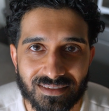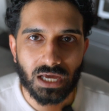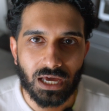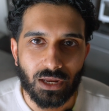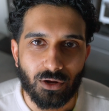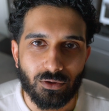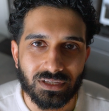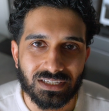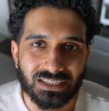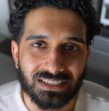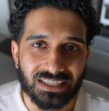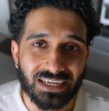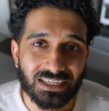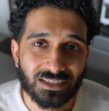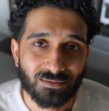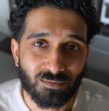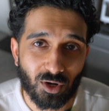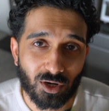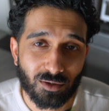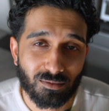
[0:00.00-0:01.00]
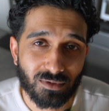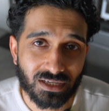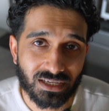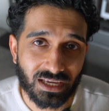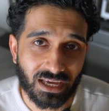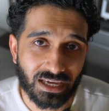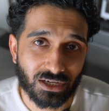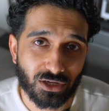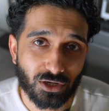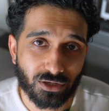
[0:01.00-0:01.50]
I know the steaks
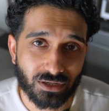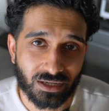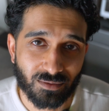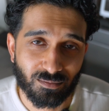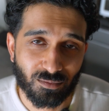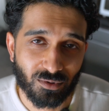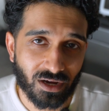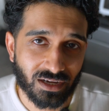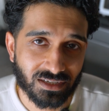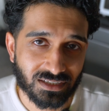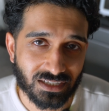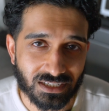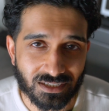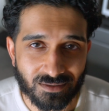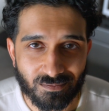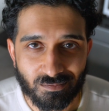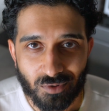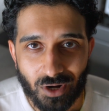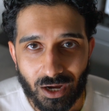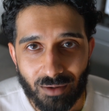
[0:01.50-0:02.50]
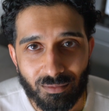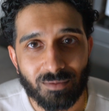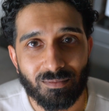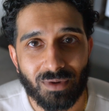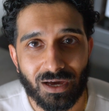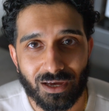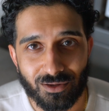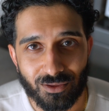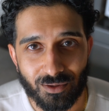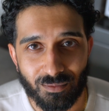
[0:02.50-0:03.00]
marbling and cooking process probably
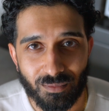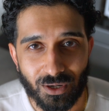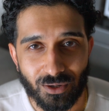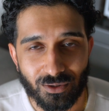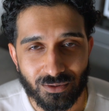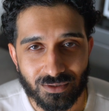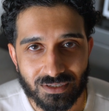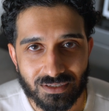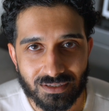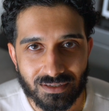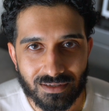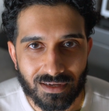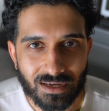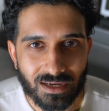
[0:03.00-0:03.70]
matter the most,